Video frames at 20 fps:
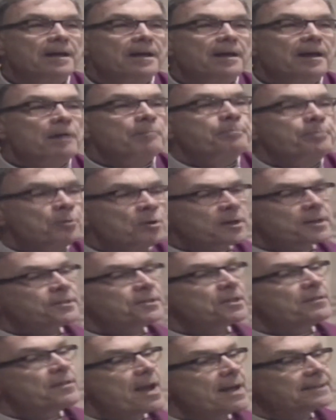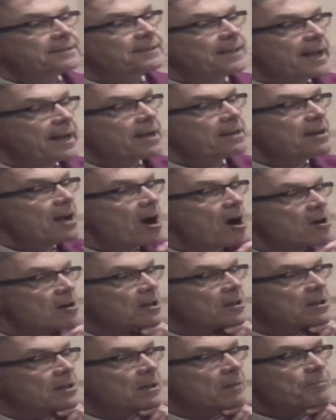And Brooks, in that second
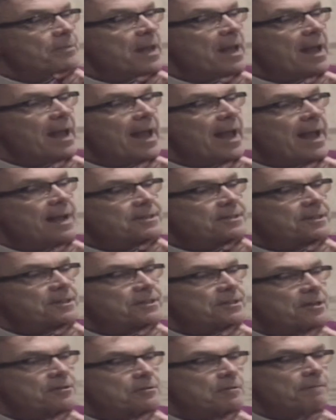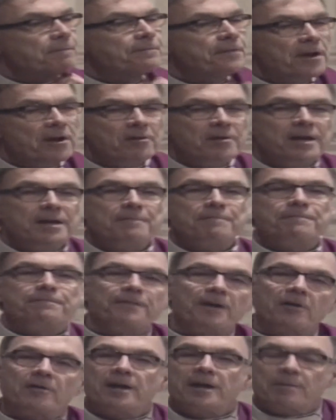article, asks us a very,
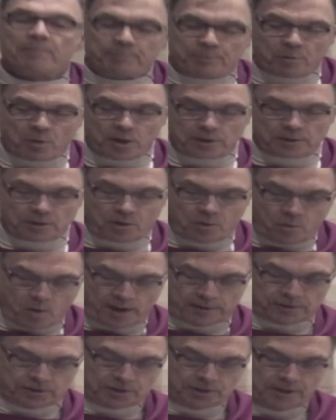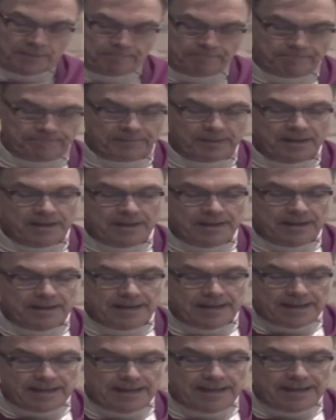very important question.
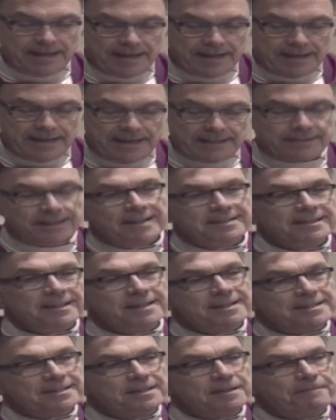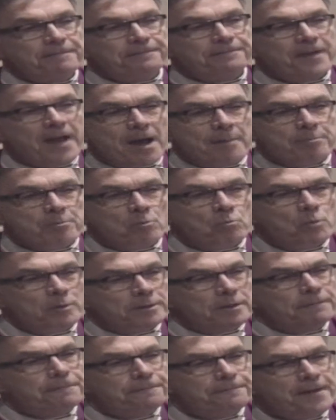He says,
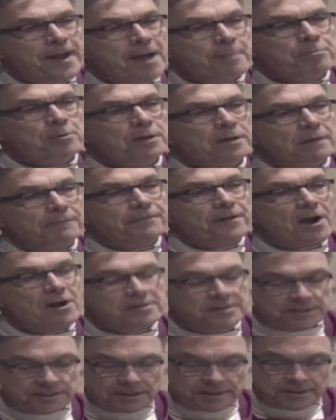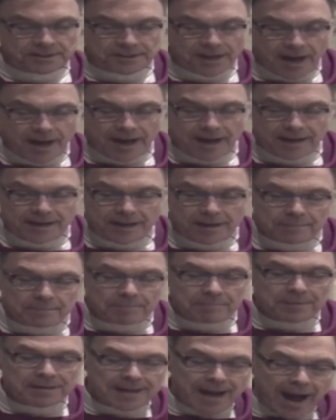would the fabric of our society
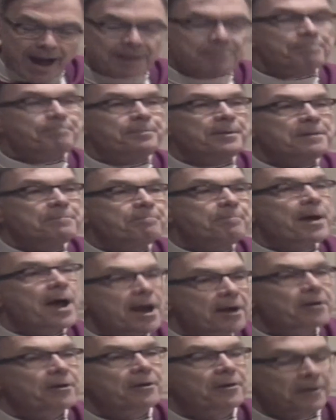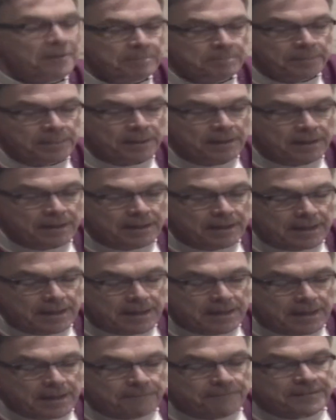not be better
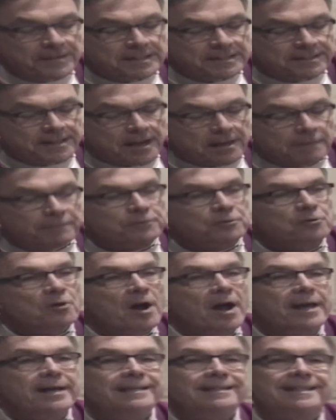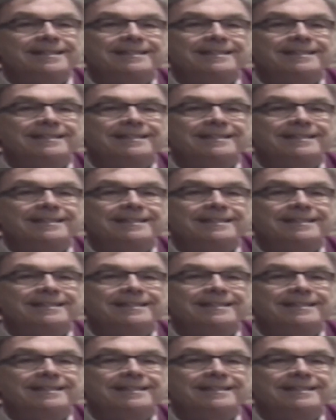if instead of trying to